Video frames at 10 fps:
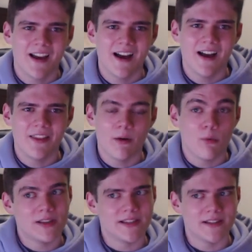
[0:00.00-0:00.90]

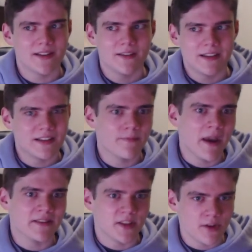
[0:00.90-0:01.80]
that didn't
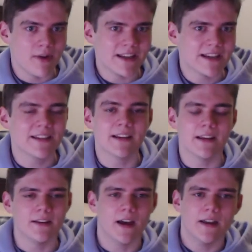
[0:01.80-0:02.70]
pass the QA testing
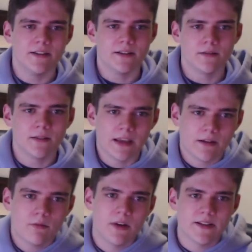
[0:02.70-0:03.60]
and
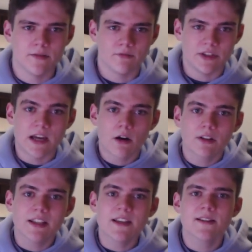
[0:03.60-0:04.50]
wasn't retail
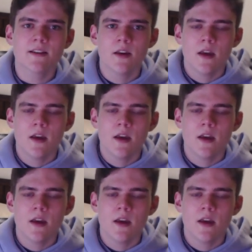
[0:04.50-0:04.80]
released.